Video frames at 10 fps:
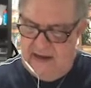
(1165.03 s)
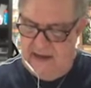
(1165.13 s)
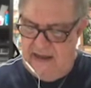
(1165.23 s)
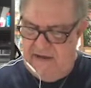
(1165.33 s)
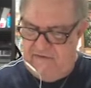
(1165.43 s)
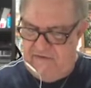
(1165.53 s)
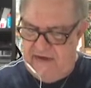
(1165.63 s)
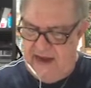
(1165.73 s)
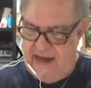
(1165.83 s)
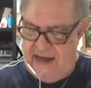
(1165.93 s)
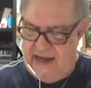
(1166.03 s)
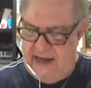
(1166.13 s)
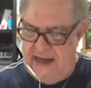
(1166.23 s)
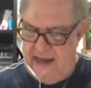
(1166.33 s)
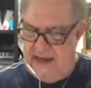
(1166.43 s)
if any
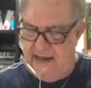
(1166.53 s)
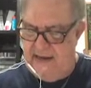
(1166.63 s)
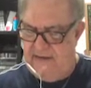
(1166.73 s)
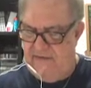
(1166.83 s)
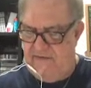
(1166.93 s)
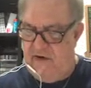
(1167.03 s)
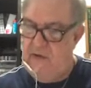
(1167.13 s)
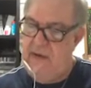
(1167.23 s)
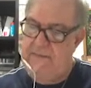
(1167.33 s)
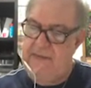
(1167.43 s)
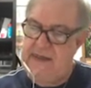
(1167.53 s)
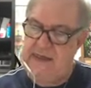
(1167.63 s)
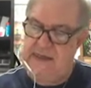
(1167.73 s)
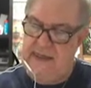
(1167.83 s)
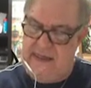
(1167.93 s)
for
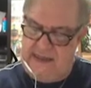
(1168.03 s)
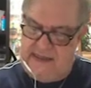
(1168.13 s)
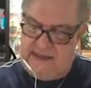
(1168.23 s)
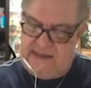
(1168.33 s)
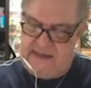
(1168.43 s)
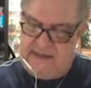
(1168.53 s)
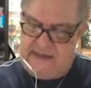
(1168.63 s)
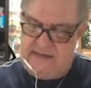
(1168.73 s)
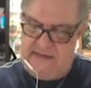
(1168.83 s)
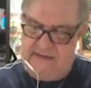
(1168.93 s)
repeated indices,